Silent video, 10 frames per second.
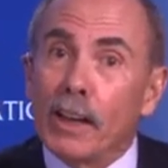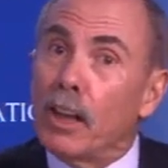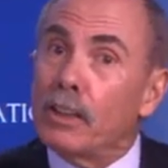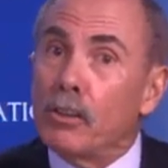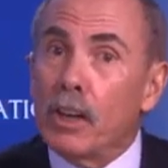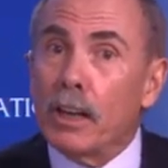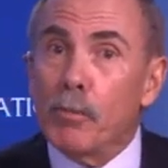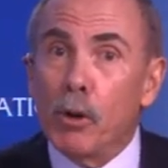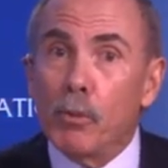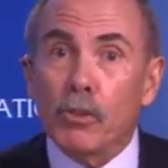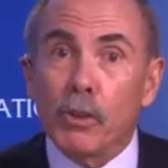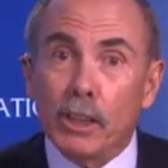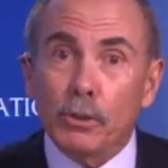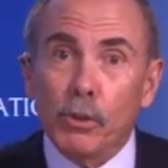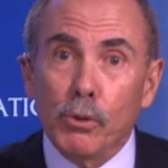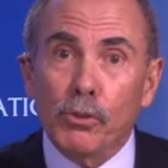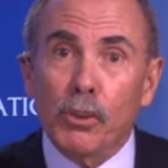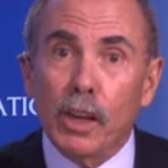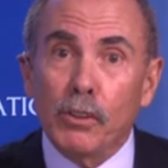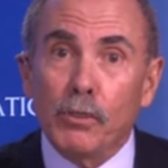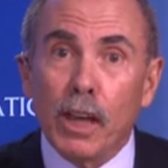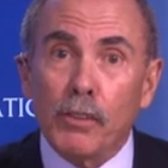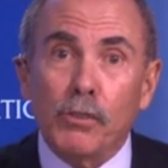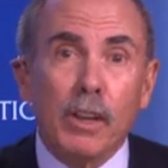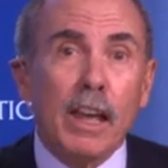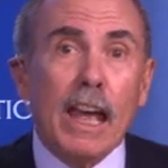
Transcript: I'd like to take a moment to introduce today's guests